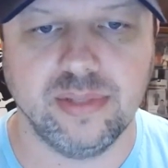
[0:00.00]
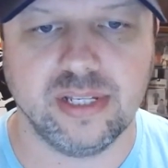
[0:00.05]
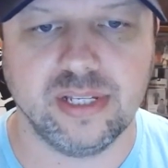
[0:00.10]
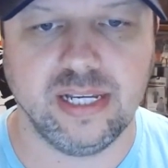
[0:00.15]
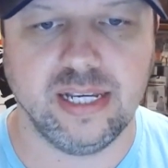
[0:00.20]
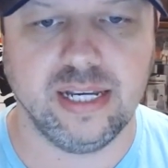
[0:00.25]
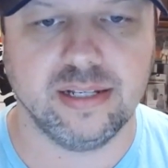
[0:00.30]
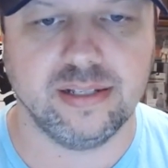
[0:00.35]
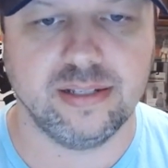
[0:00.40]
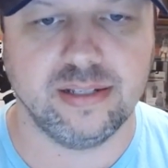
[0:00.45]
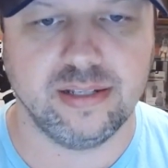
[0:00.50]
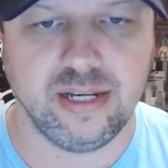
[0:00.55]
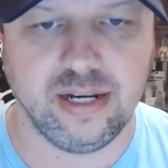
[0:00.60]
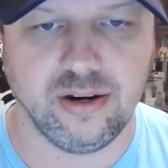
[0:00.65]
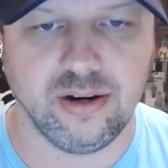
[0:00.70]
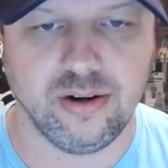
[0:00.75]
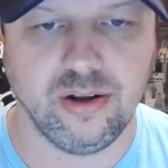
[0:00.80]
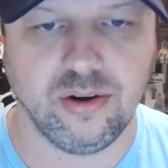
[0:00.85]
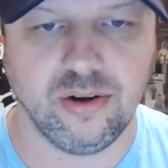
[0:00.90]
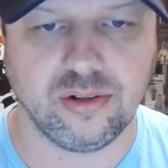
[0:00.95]
6
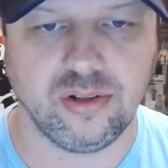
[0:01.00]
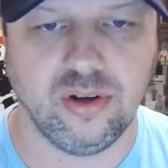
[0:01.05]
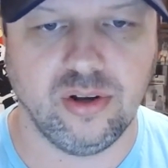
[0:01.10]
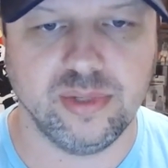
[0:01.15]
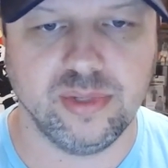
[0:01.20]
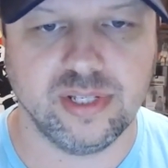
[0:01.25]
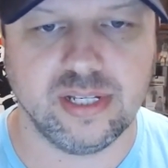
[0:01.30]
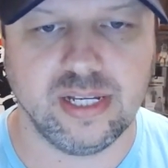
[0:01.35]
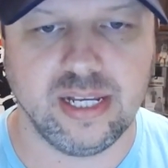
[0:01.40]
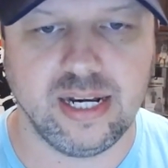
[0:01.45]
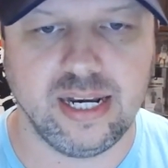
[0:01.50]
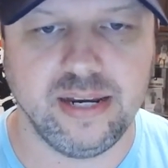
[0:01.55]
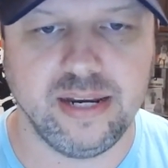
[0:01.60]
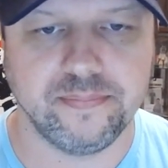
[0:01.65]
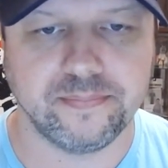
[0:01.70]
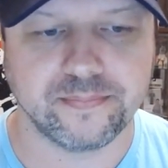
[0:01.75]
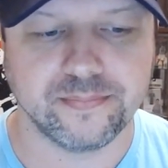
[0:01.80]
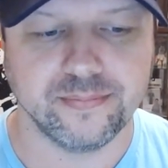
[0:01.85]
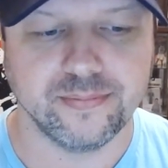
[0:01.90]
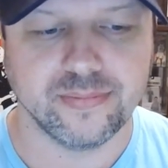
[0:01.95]
here in Oklahoma City.
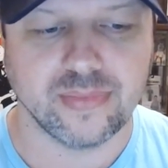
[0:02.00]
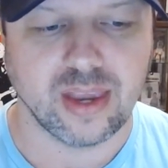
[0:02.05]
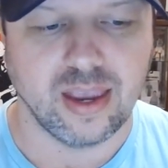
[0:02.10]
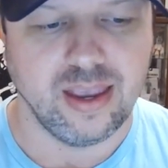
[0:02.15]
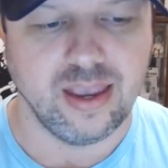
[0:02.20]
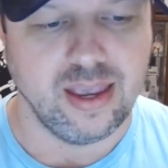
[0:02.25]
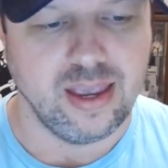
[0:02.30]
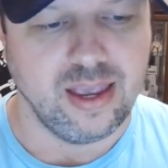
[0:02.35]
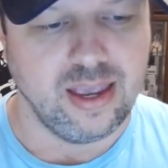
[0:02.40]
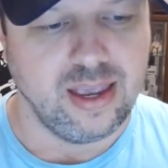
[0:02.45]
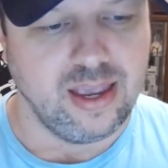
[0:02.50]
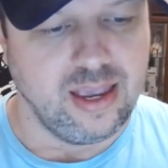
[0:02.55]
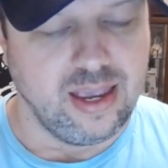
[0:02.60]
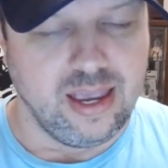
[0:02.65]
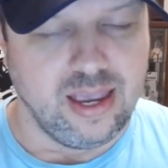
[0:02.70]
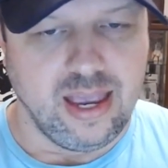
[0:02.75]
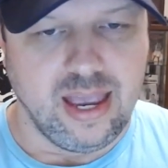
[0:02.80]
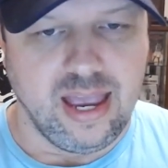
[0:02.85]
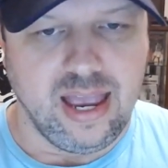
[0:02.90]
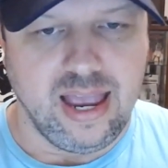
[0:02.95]

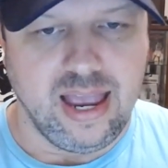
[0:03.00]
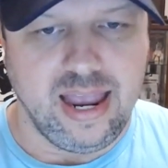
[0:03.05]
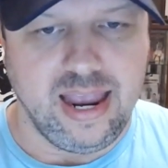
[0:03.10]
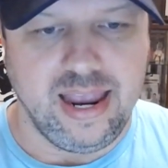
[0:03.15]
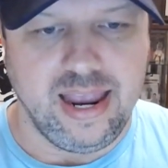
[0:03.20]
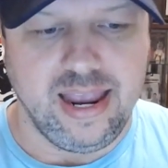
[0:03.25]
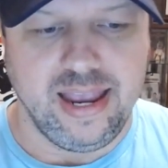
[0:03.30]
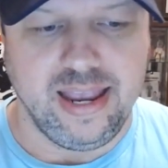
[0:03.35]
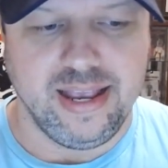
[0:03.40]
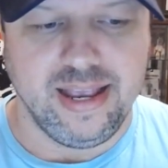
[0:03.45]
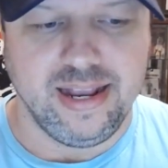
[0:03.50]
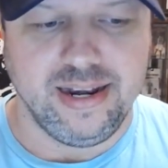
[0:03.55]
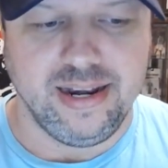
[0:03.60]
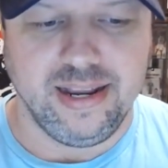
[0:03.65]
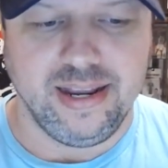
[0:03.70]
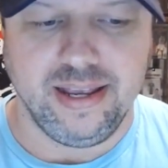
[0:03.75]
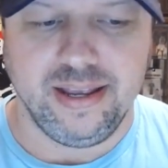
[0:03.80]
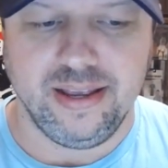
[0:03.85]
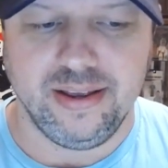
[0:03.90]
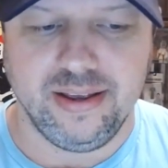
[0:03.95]

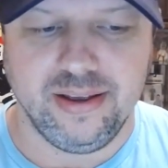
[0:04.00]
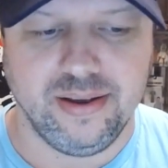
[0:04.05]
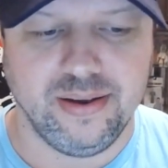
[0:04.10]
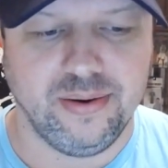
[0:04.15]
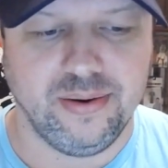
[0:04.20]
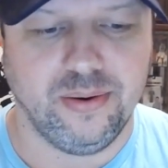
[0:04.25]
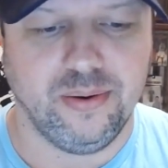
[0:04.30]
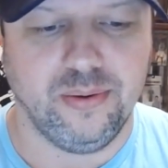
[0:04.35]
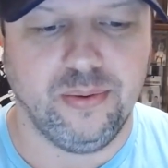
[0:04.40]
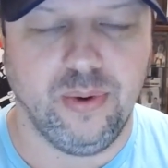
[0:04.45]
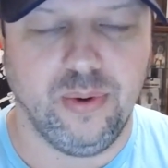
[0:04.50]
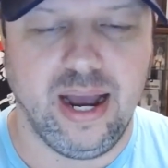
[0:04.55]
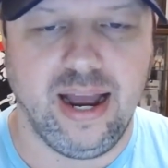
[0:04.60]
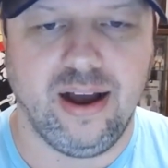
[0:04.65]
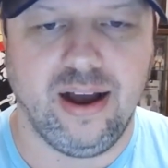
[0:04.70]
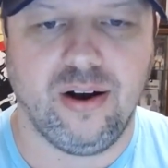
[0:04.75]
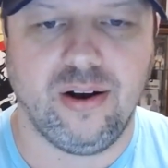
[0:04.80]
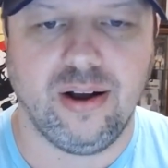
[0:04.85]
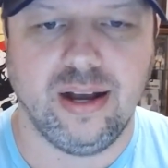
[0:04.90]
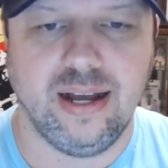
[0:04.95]
And
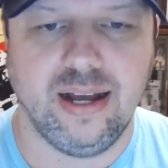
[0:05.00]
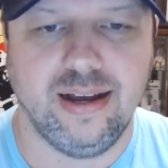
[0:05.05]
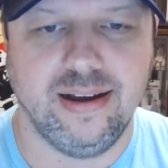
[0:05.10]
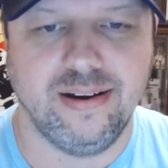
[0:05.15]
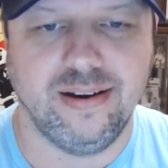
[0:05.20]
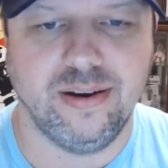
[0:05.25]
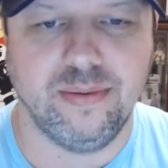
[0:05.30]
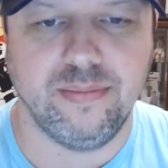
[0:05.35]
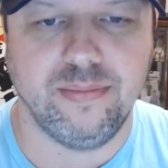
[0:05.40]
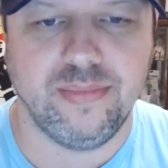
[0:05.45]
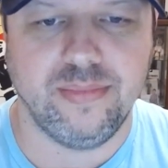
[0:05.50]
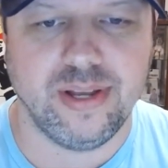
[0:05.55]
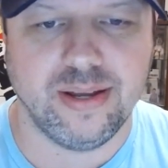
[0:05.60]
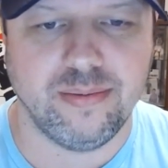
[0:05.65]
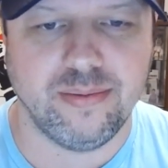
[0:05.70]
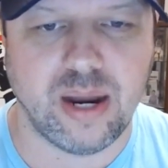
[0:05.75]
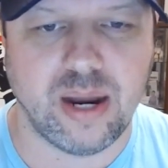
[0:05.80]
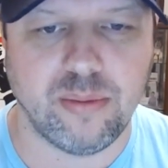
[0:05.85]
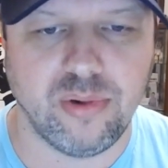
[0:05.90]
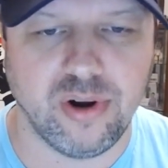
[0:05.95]
wow,
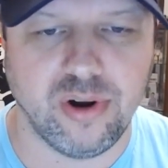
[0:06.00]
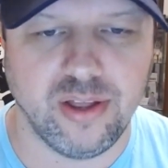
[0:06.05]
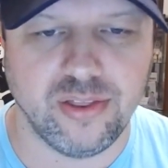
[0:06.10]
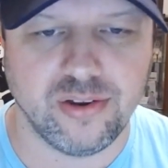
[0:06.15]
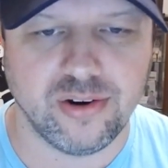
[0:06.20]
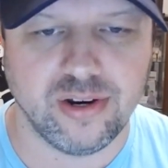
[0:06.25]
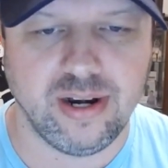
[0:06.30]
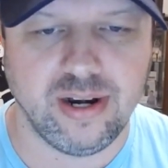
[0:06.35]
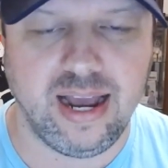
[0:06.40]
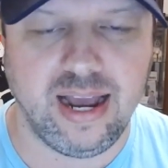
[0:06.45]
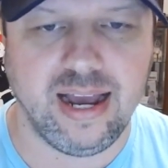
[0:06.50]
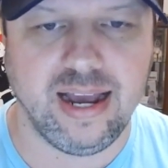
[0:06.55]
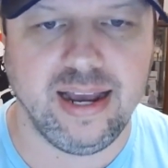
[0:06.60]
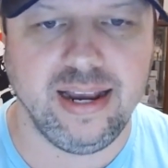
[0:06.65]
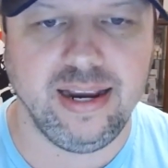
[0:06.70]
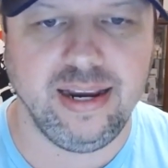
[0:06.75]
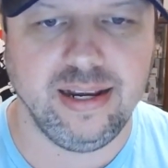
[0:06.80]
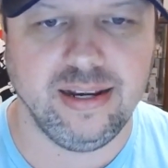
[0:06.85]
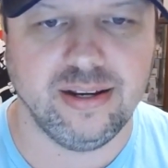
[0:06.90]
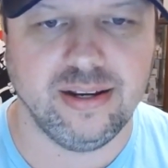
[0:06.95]
my brother and
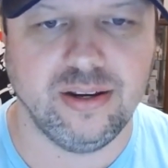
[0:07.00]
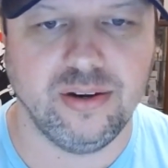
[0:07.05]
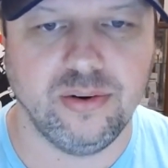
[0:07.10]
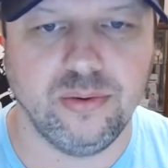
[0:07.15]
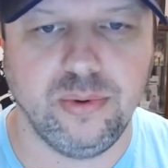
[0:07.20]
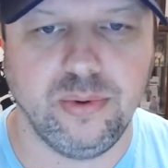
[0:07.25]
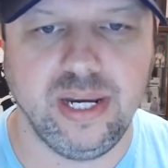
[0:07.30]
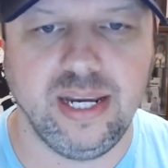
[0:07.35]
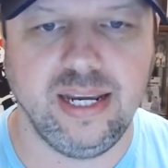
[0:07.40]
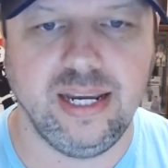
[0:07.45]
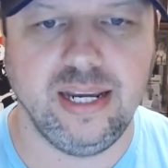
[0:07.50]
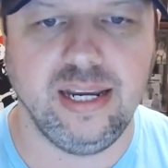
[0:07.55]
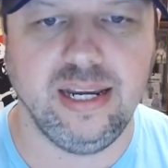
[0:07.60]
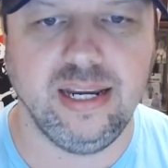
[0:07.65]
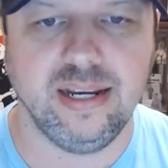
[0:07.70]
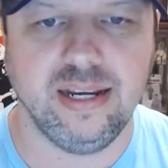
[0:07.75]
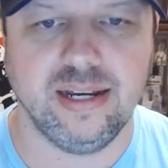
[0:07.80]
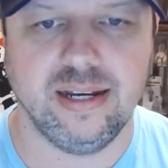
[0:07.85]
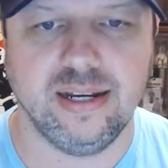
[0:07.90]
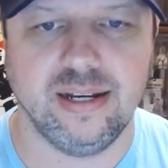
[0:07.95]
I,
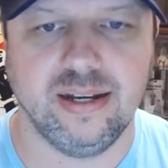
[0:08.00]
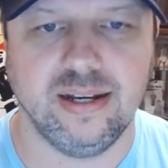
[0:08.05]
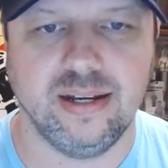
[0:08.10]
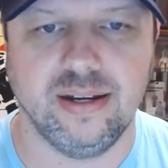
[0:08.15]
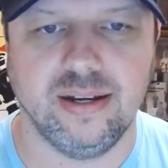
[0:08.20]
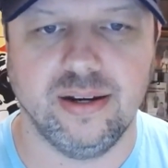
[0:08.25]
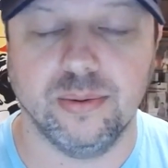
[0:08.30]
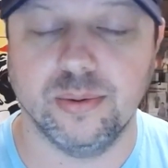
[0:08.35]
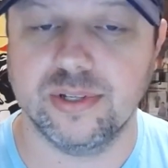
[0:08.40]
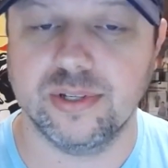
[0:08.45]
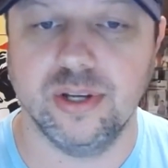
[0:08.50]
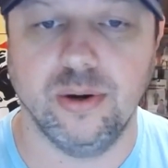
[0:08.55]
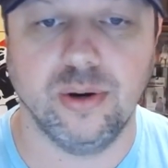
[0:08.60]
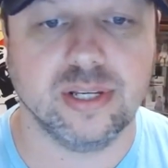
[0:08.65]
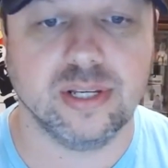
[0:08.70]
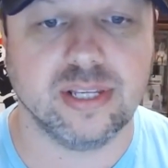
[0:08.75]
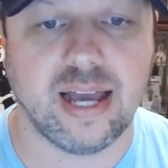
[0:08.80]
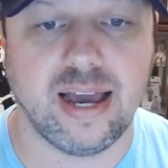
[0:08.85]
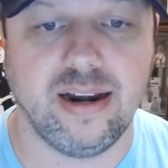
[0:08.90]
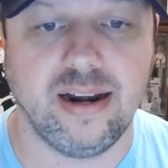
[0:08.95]
we were so
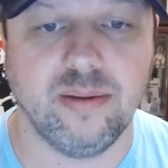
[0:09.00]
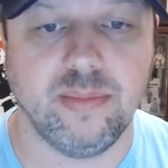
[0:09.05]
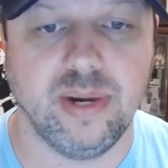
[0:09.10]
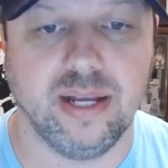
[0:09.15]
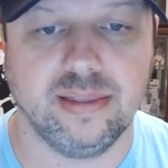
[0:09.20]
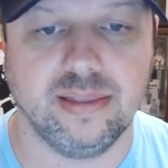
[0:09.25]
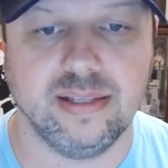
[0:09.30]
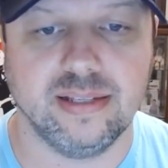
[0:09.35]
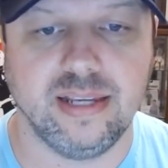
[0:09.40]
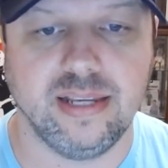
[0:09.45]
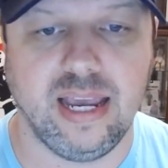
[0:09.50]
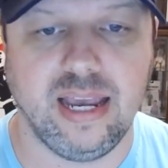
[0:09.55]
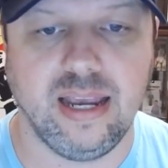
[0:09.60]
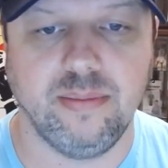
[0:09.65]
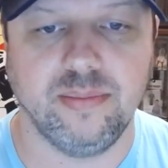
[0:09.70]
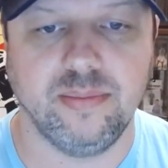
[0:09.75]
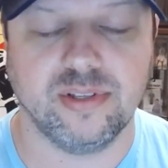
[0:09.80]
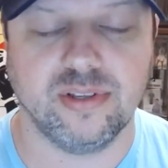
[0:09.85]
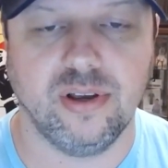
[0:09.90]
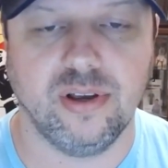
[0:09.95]
excited about this
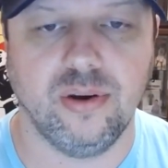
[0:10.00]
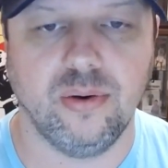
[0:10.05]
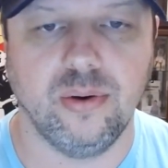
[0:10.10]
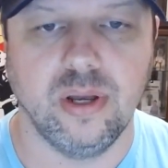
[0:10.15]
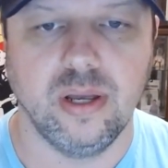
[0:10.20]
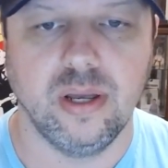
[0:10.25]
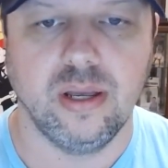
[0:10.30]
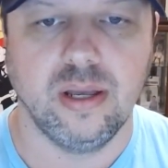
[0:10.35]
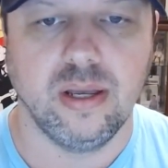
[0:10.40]
game, so